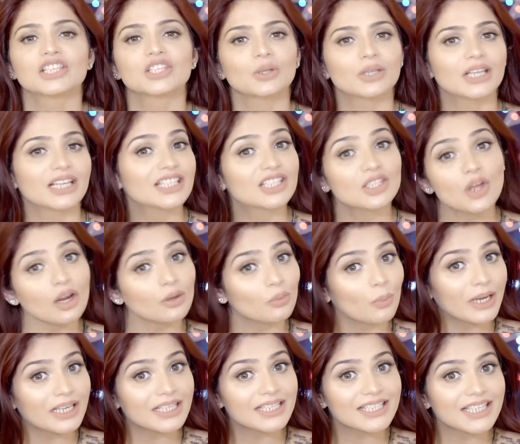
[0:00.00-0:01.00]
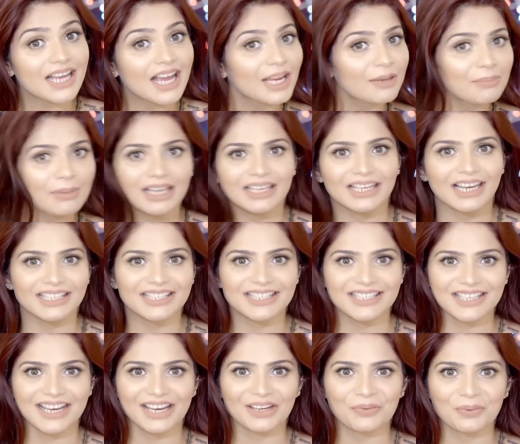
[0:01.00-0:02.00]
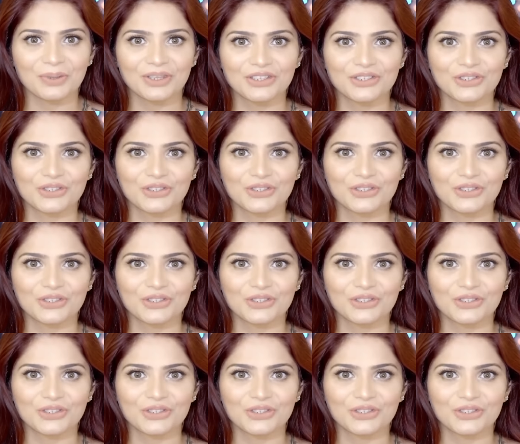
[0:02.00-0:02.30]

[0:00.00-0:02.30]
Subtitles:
So let's not waste time and let's start with the